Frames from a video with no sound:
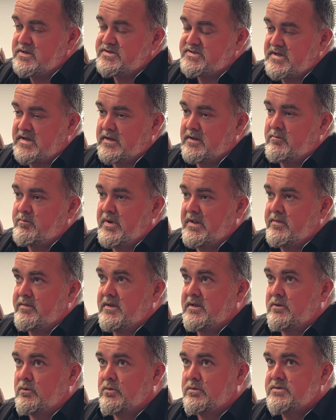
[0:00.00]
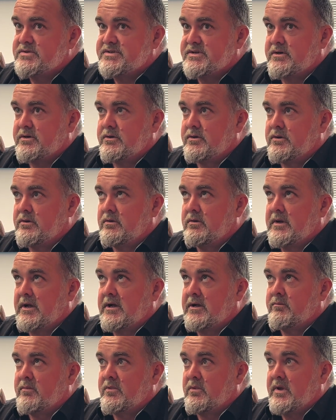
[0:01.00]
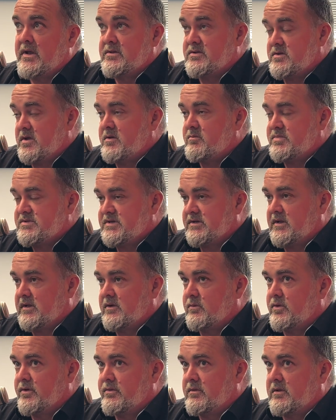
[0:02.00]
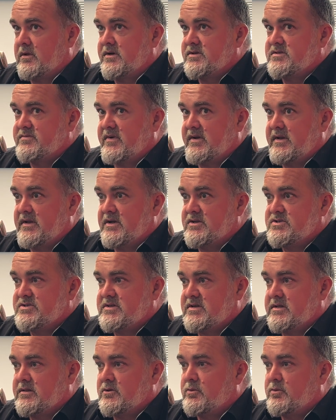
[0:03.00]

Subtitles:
that, but then also, and particularly with the likes of ADHD,